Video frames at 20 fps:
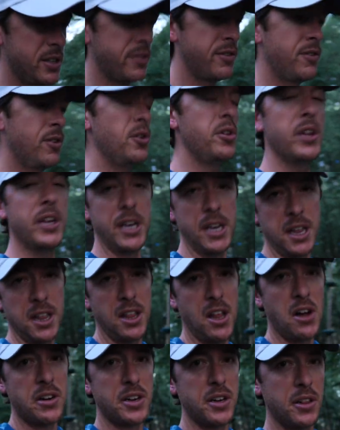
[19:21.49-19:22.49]
fully
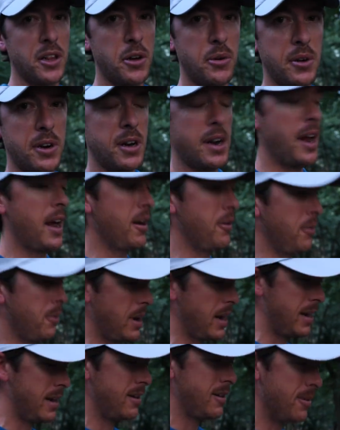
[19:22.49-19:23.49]
locked and loaded and
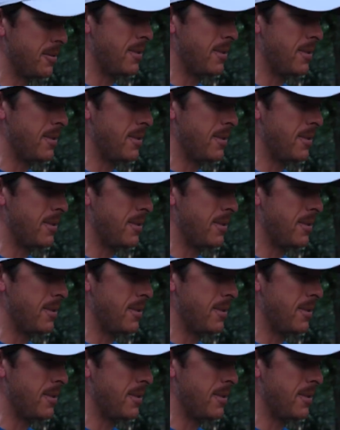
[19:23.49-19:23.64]
ready to